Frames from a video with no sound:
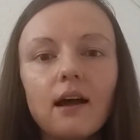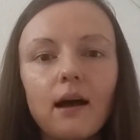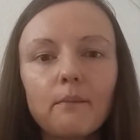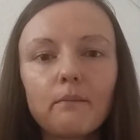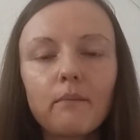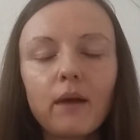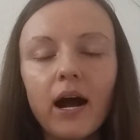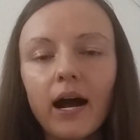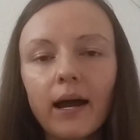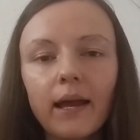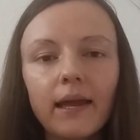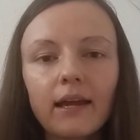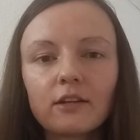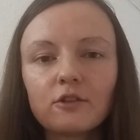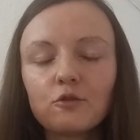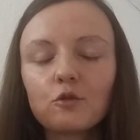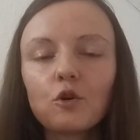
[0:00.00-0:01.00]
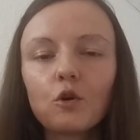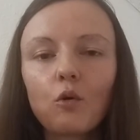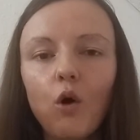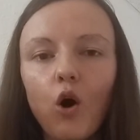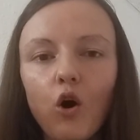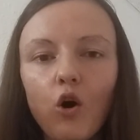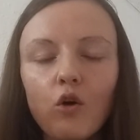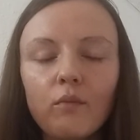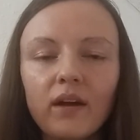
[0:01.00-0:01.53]
bye and you go
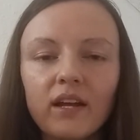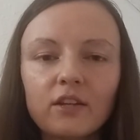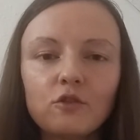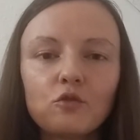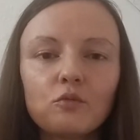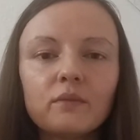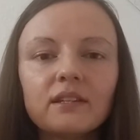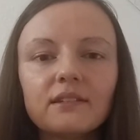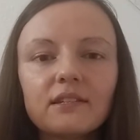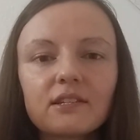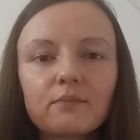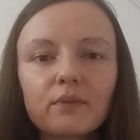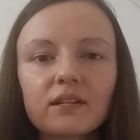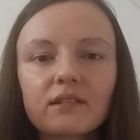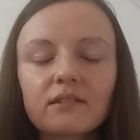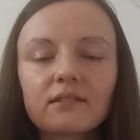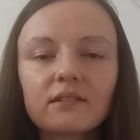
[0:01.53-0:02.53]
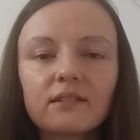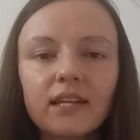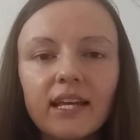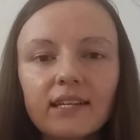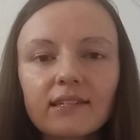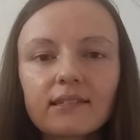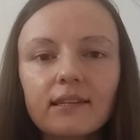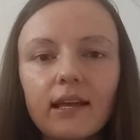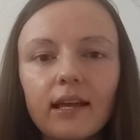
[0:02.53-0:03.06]
home, and you meet this person the
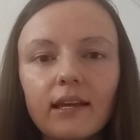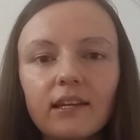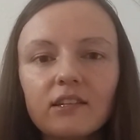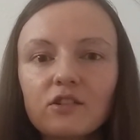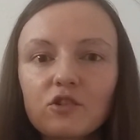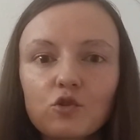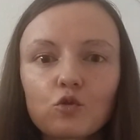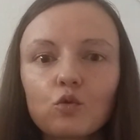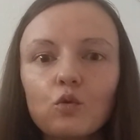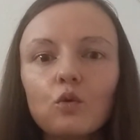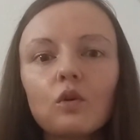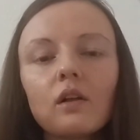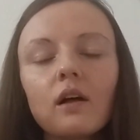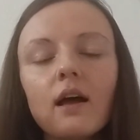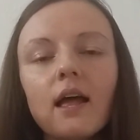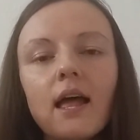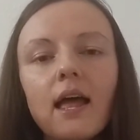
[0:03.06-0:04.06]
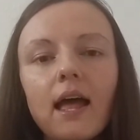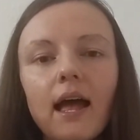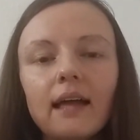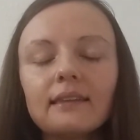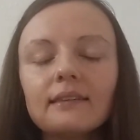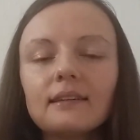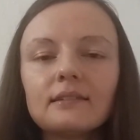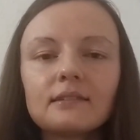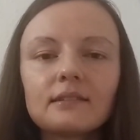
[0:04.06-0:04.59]
next day in school.
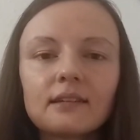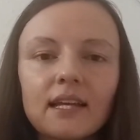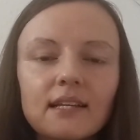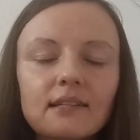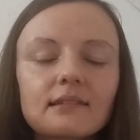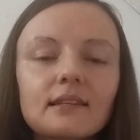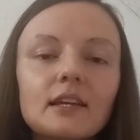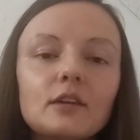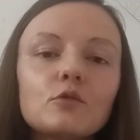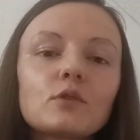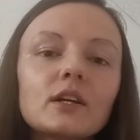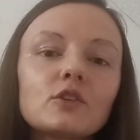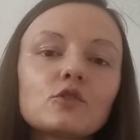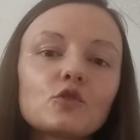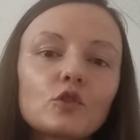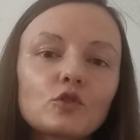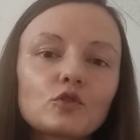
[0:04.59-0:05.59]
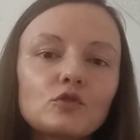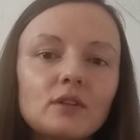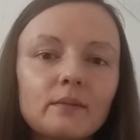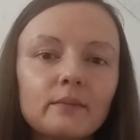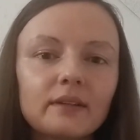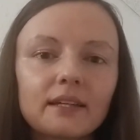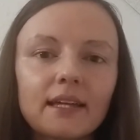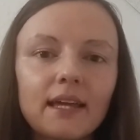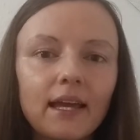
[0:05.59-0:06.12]
And then the next day you can talk to
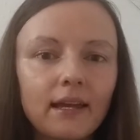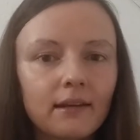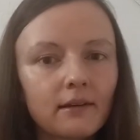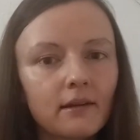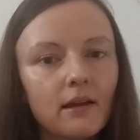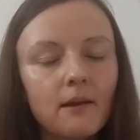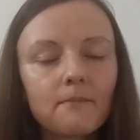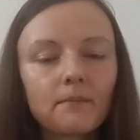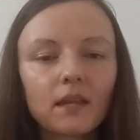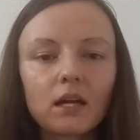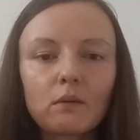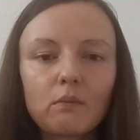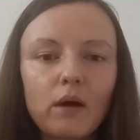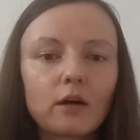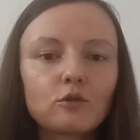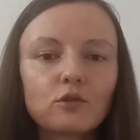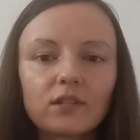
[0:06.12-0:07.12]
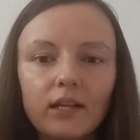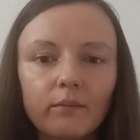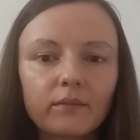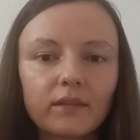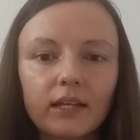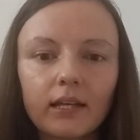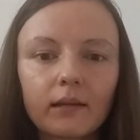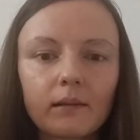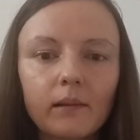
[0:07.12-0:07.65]
them again about
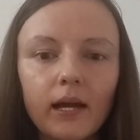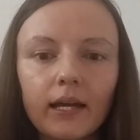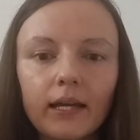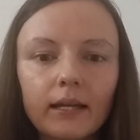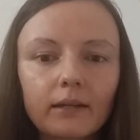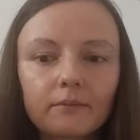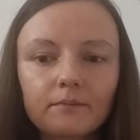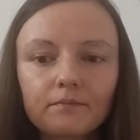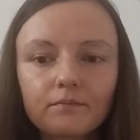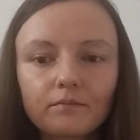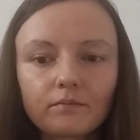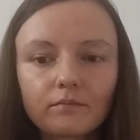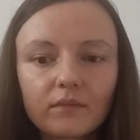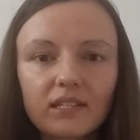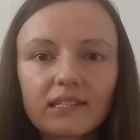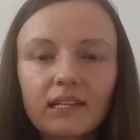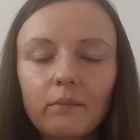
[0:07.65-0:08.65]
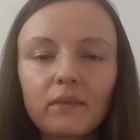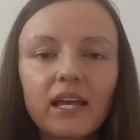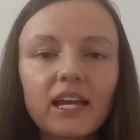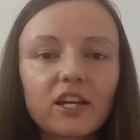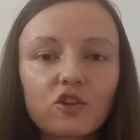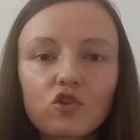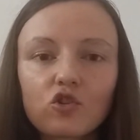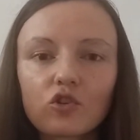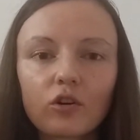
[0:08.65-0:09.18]
something like some
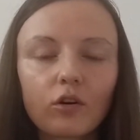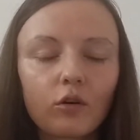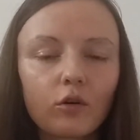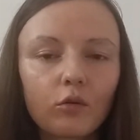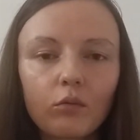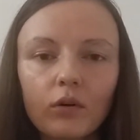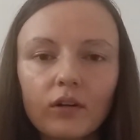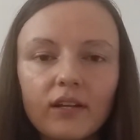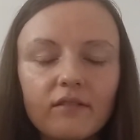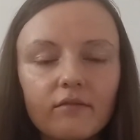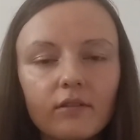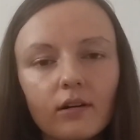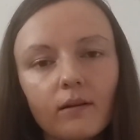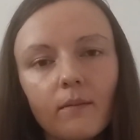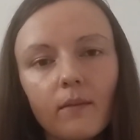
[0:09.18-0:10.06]
lecture or whatever.